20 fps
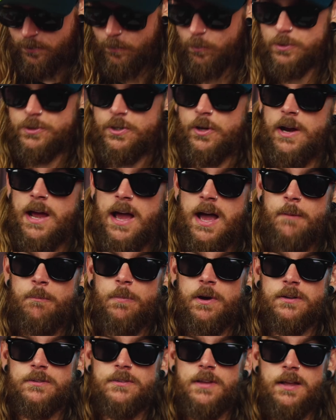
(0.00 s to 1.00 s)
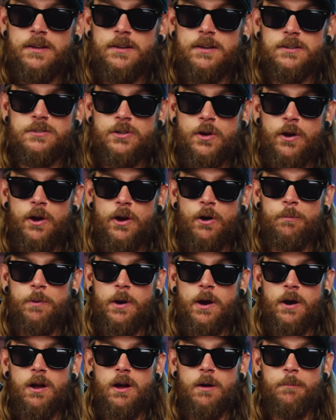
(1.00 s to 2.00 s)
what's gonna happen is that it's gonna
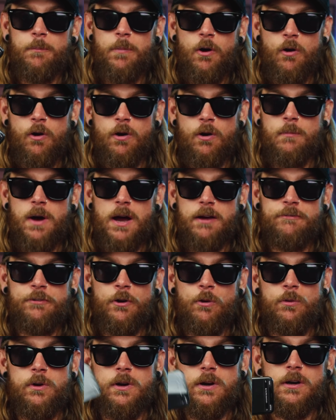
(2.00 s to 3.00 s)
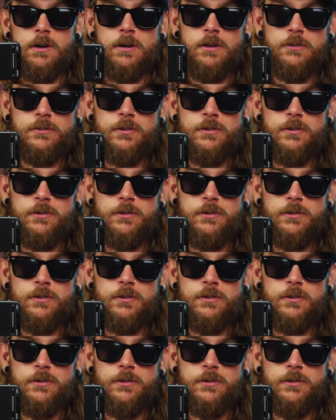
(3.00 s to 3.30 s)
open it up on my phone here.